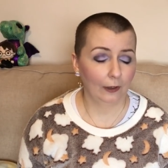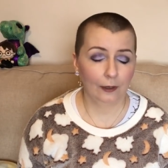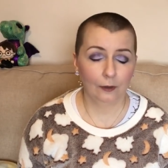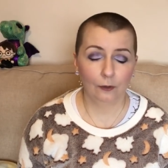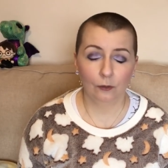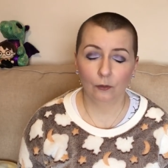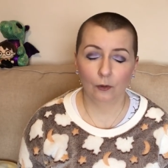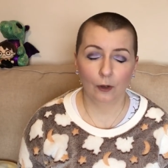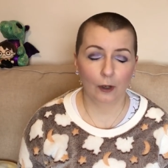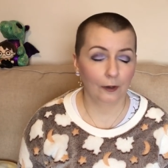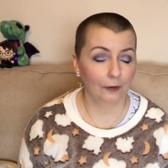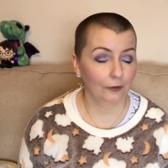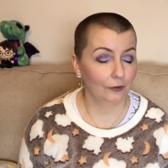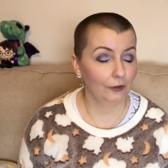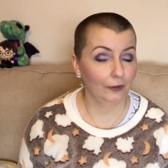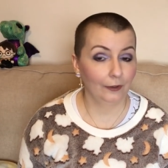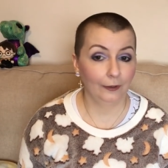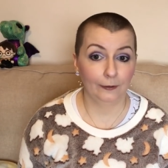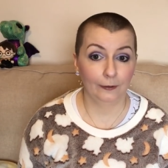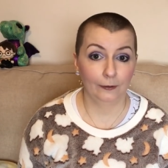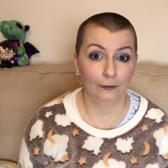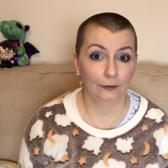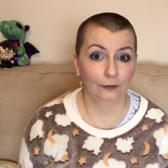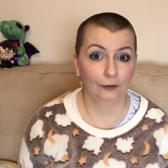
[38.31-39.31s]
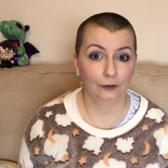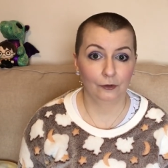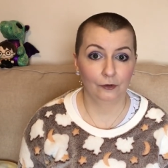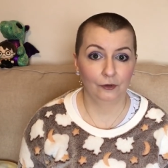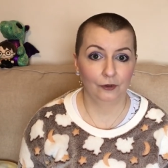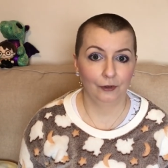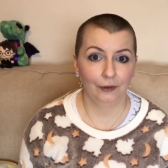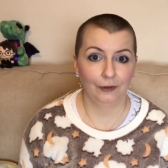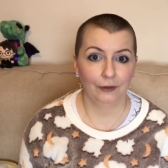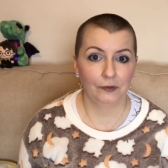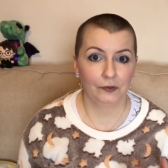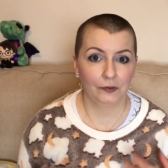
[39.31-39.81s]
I don't know how she did it, because
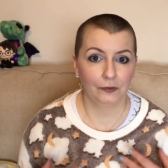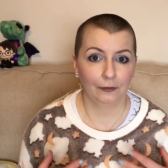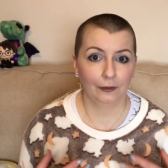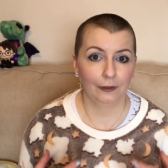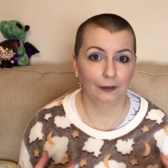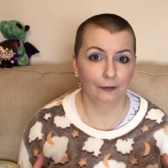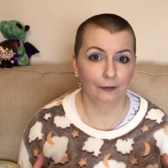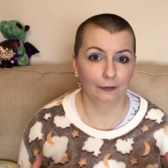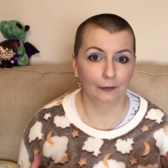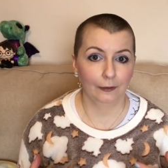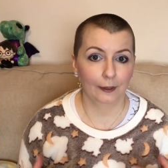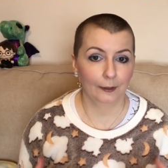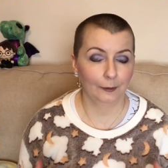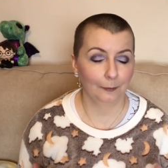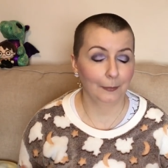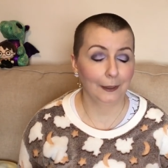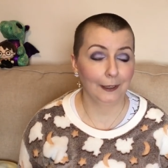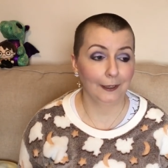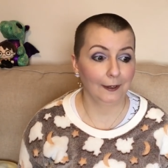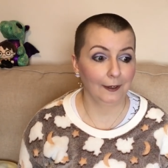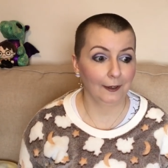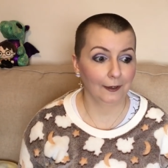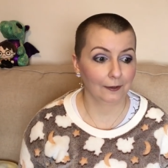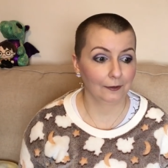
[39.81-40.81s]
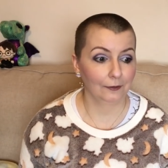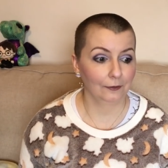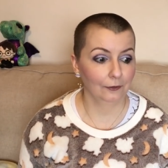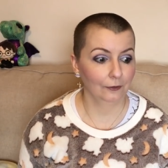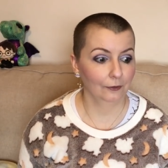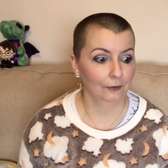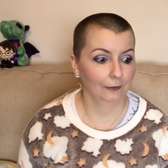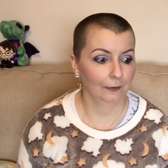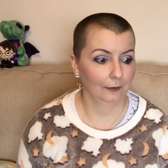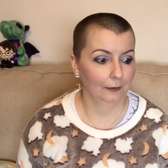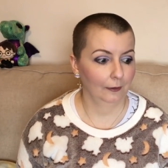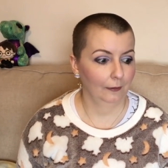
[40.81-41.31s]
she's ill like me,
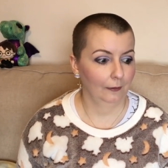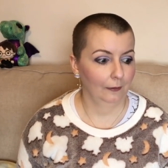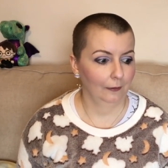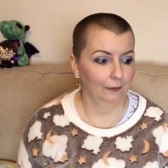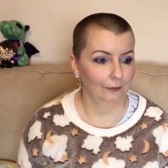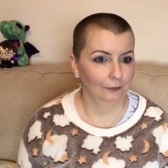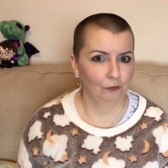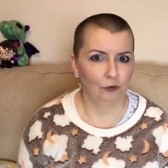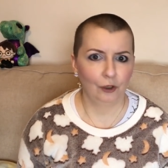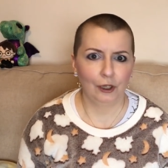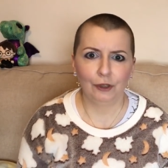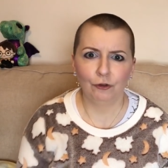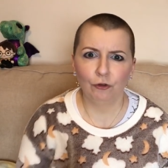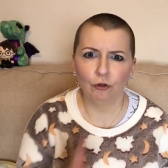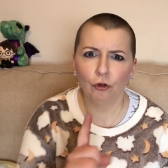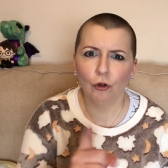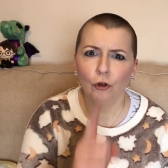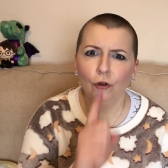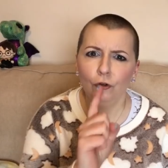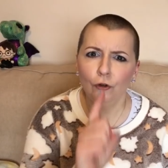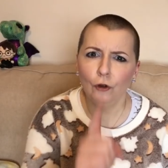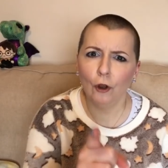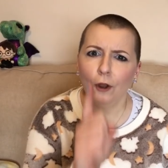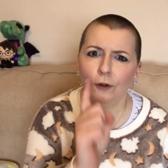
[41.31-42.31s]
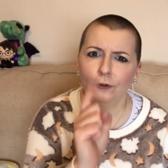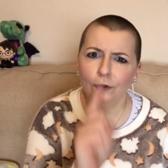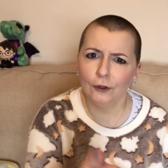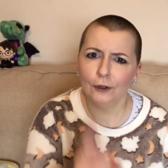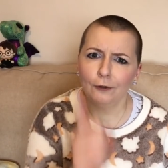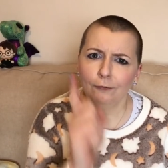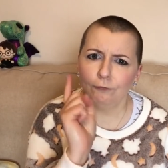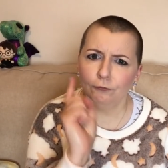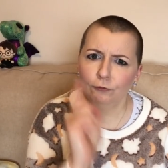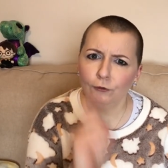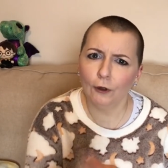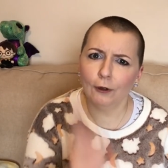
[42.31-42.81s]
and she should not
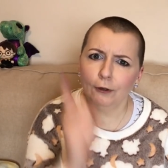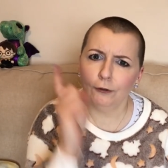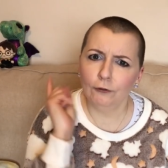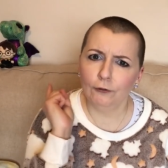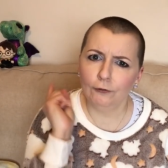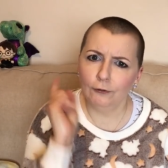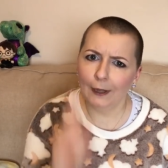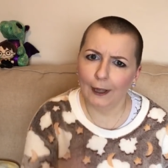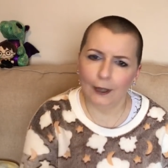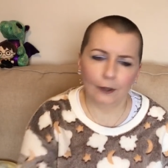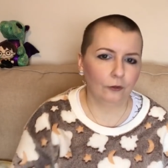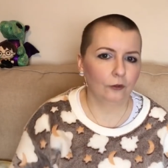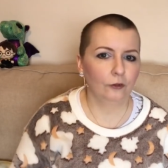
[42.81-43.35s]
have done that.